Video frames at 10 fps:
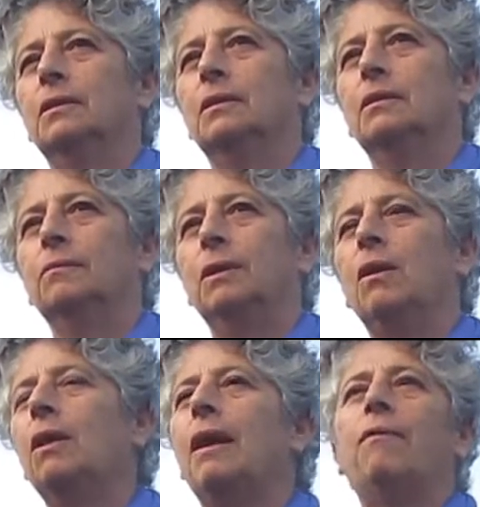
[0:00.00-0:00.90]
and we
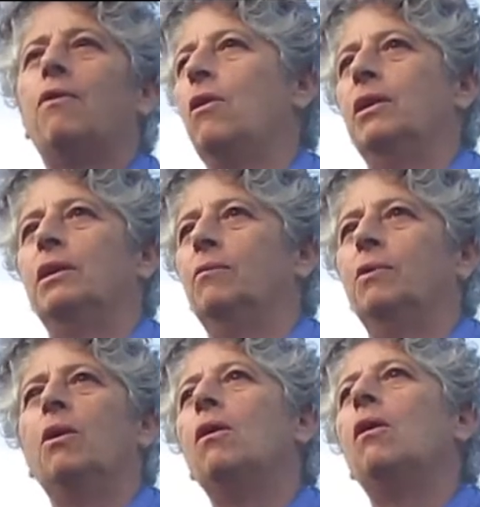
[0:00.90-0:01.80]
all have heart, and
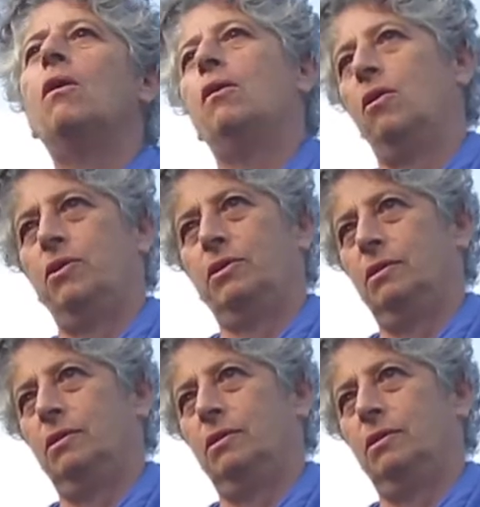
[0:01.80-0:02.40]
we all are heart.